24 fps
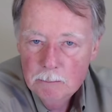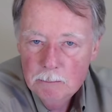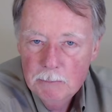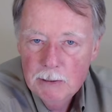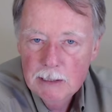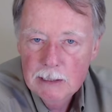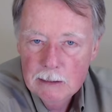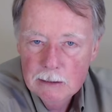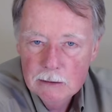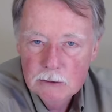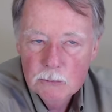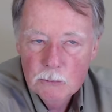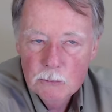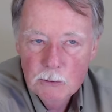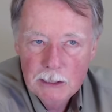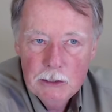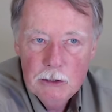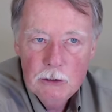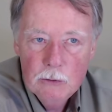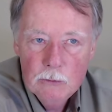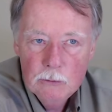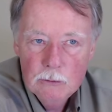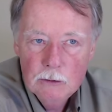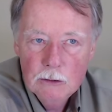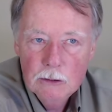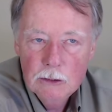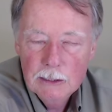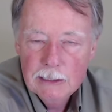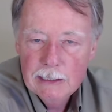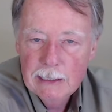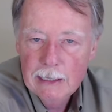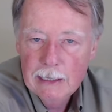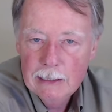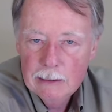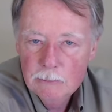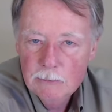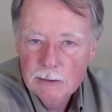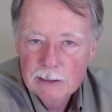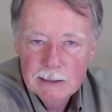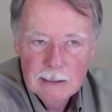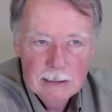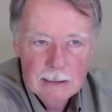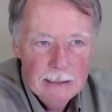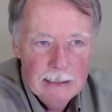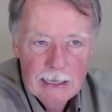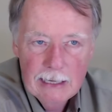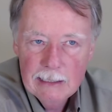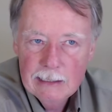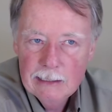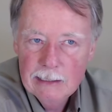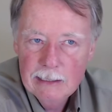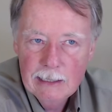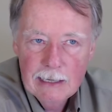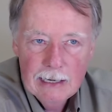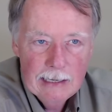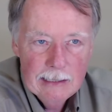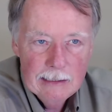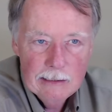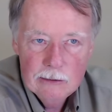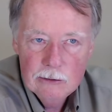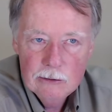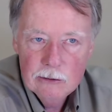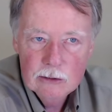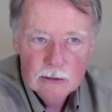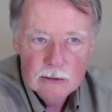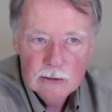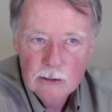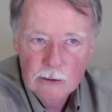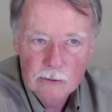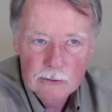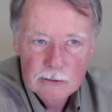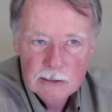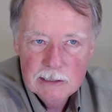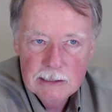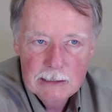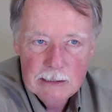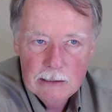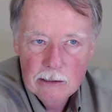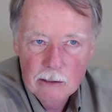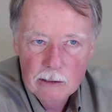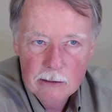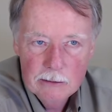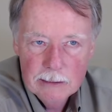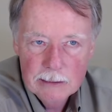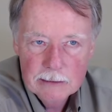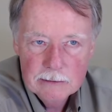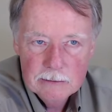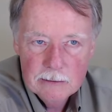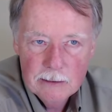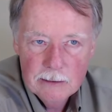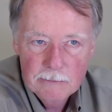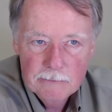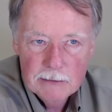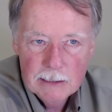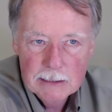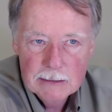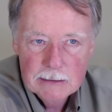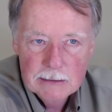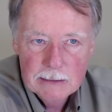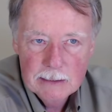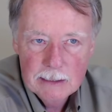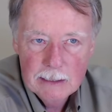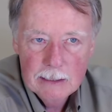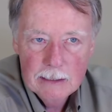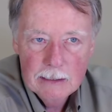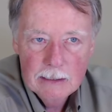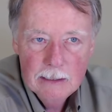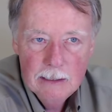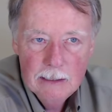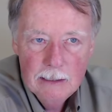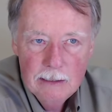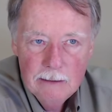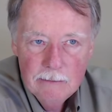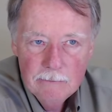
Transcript: because when you look at it with the naked eye, you just don't see all that stuff that's in it.